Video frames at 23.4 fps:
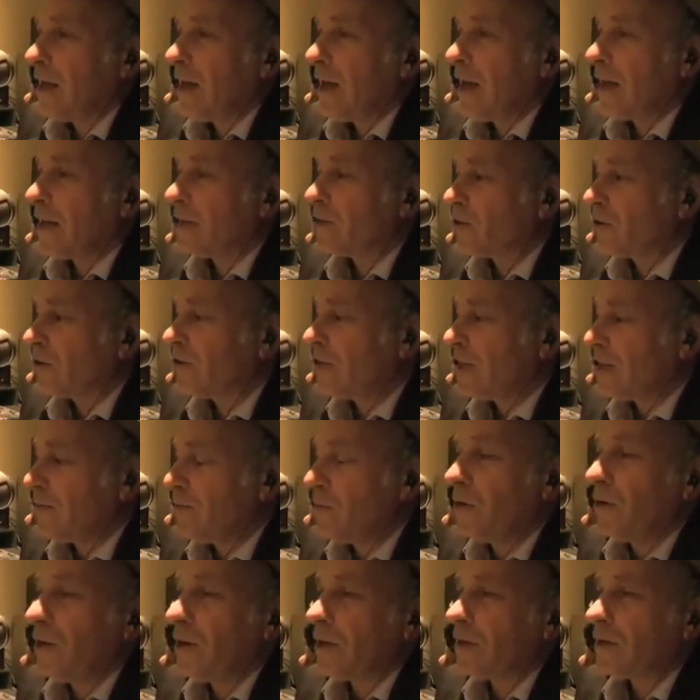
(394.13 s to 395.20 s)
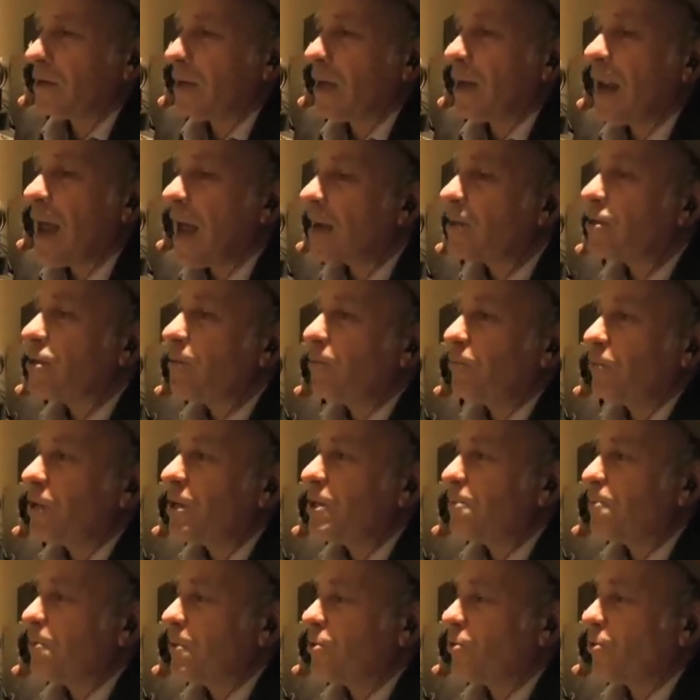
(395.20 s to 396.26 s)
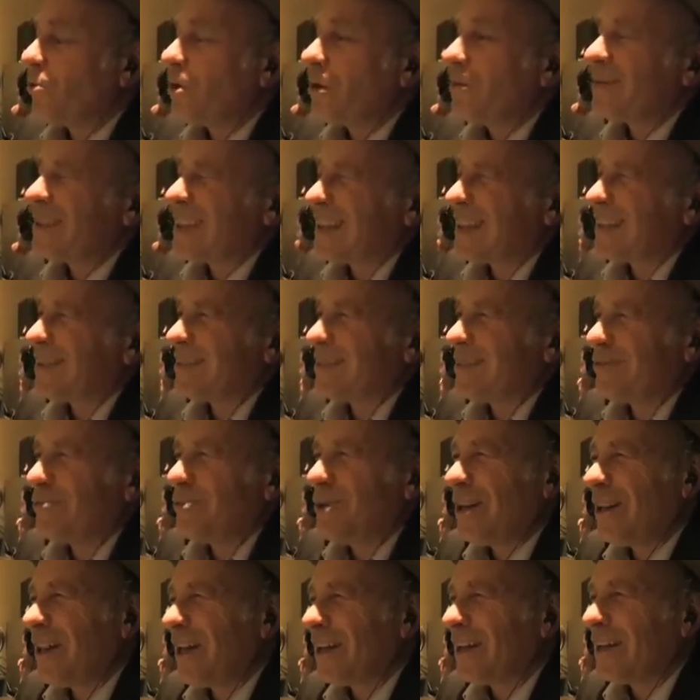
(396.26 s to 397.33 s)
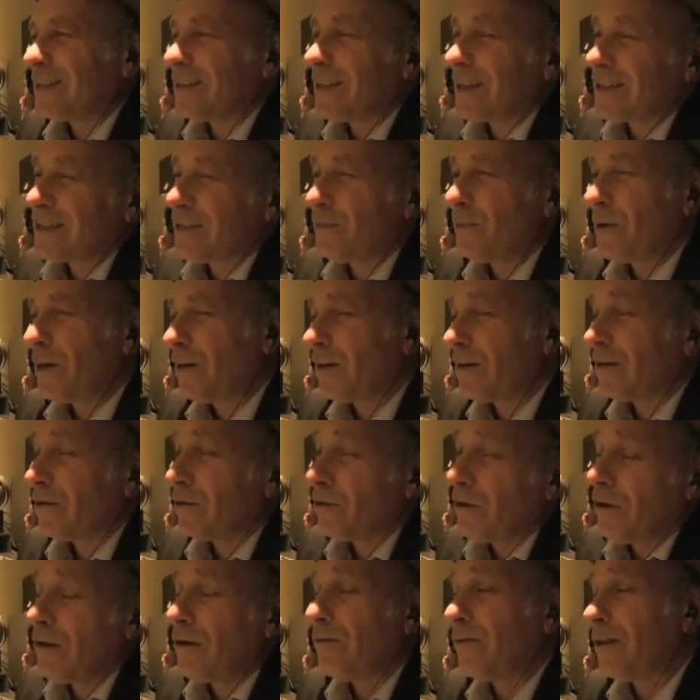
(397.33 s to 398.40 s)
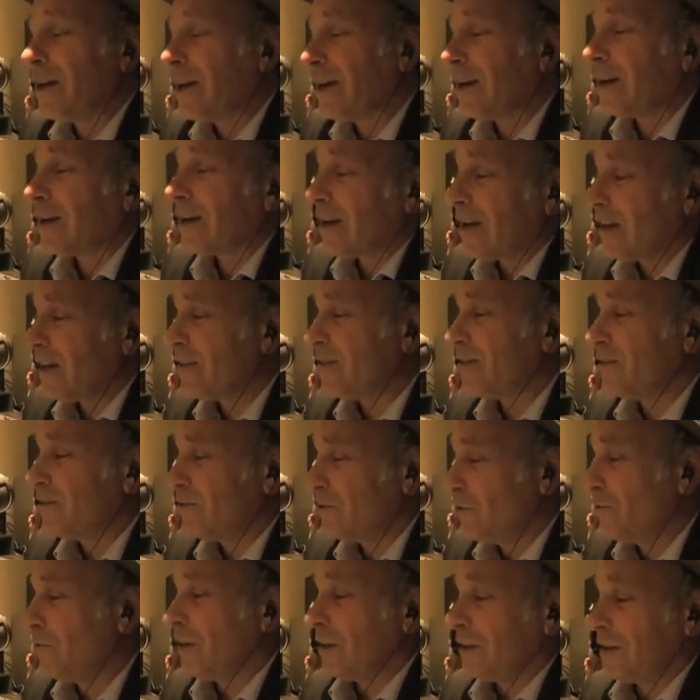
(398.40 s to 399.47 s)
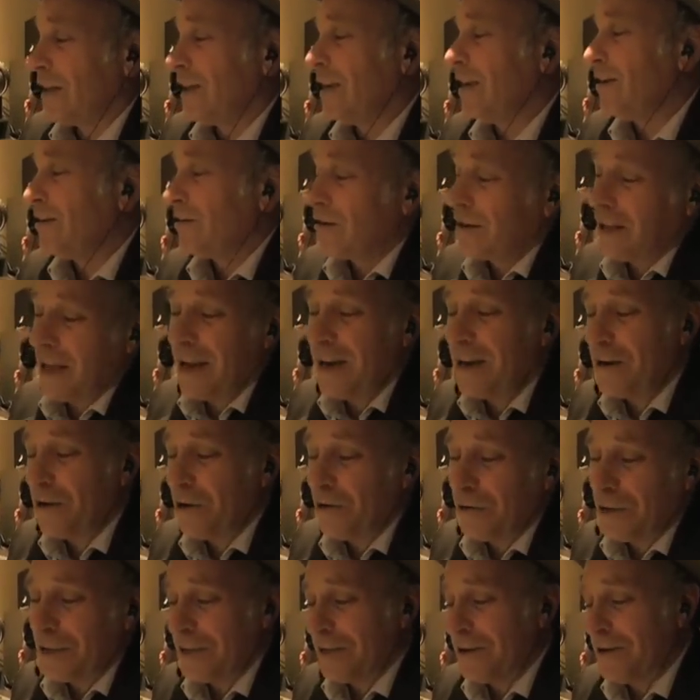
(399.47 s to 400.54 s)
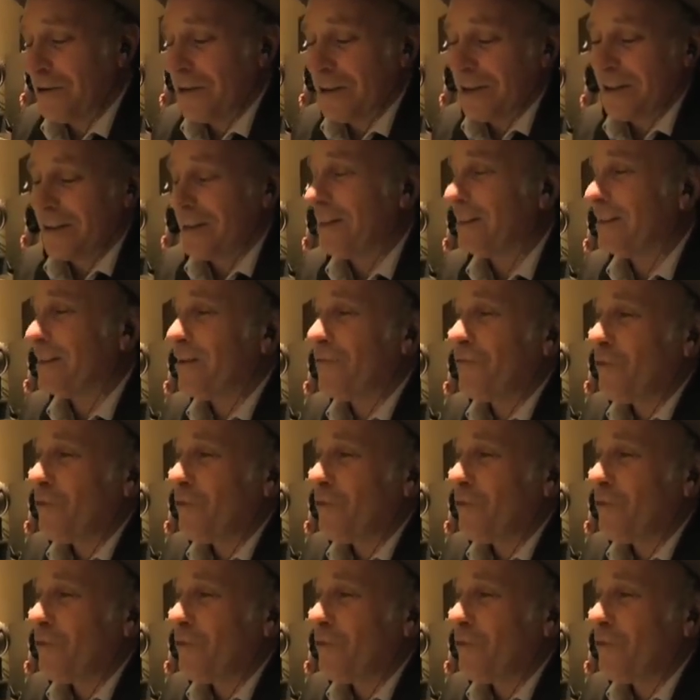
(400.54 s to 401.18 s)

and it's going to take millions. And actually, British Petroleum executives said, "Well, I guess that's American law. We got to kind of do it." They didn't know. They didn't know. that you know, they, are